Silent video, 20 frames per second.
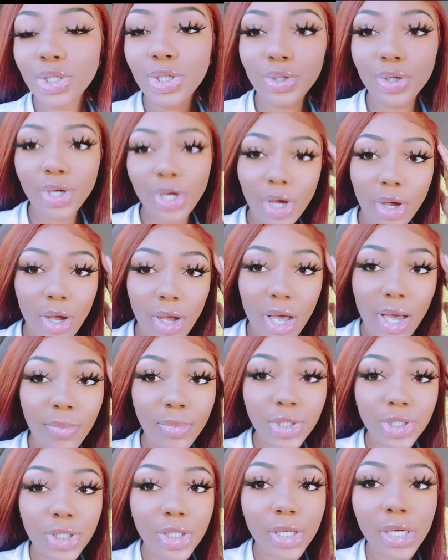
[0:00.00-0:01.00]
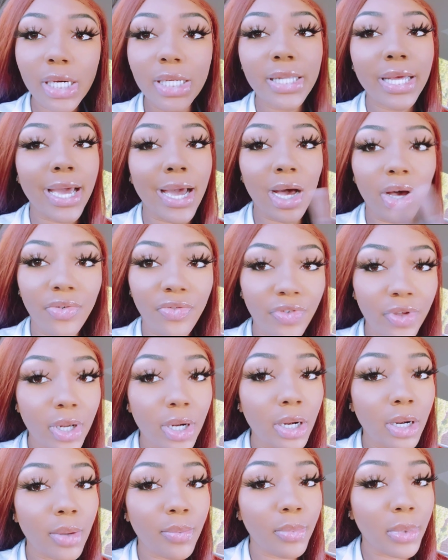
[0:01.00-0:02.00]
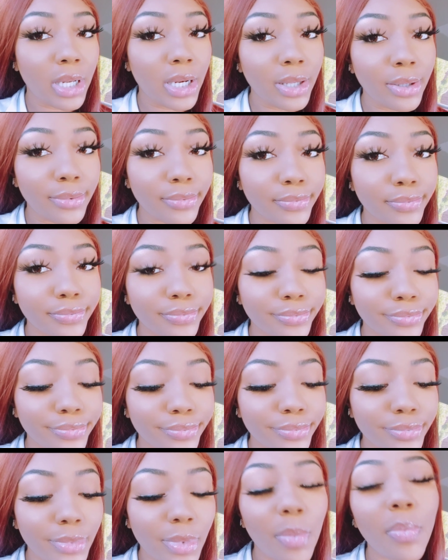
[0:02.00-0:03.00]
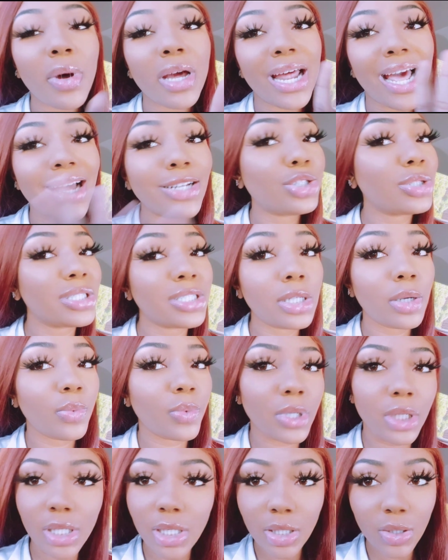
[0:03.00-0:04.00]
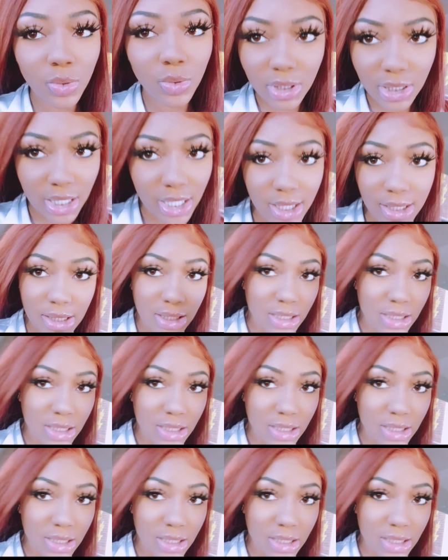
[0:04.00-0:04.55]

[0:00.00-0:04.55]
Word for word: So, y'all, I'm going to show y'all the outfit in a minute. But I dressed up really cute today